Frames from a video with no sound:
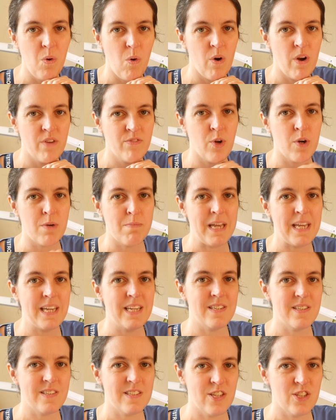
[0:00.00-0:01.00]
or I've got to make a
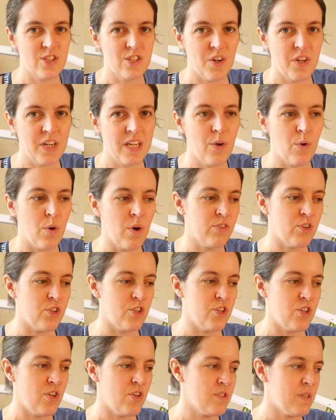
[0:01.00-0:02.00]
decision on it, or I've got to
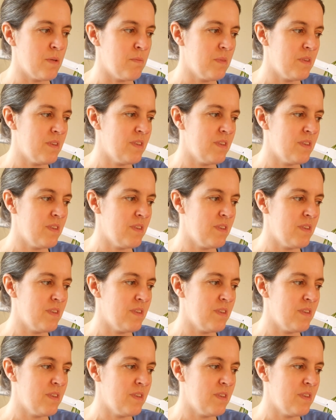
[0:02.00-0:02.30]
do some,